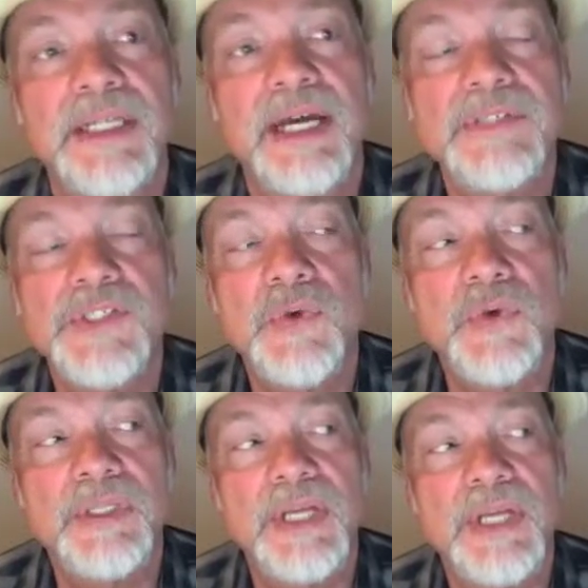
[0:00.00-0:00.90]
Haven't
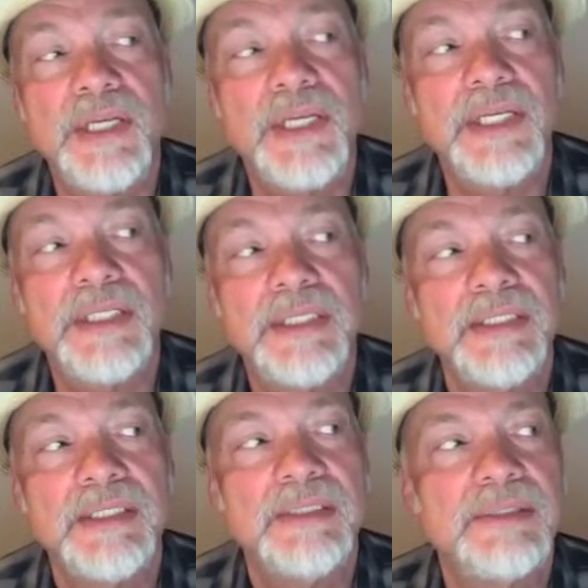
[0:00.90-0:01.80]
started that yet.
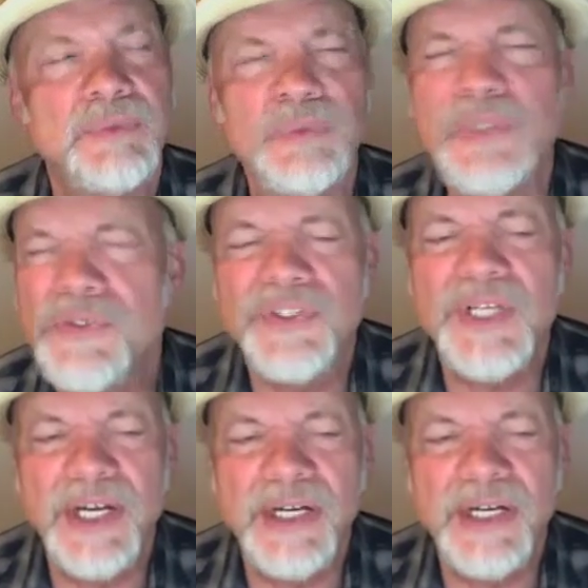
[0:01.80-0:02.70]

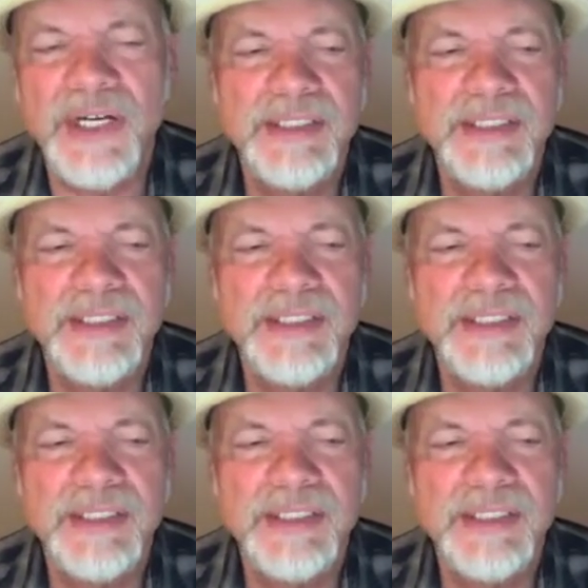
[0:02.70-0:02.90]
Ruska.